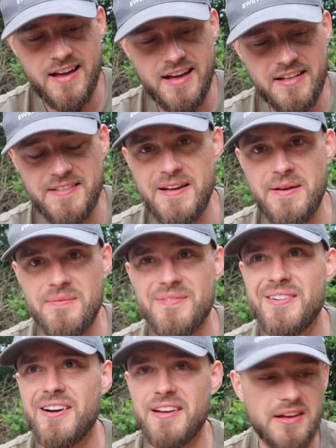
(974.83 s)
And
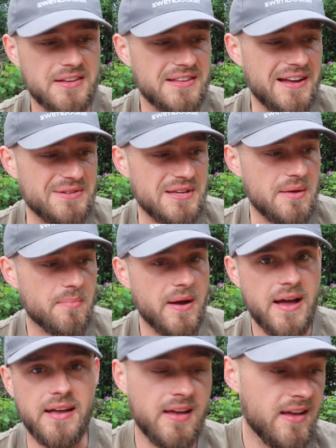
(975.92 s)
I can now sit
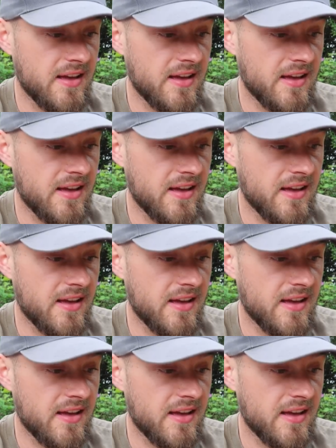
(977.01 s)
back,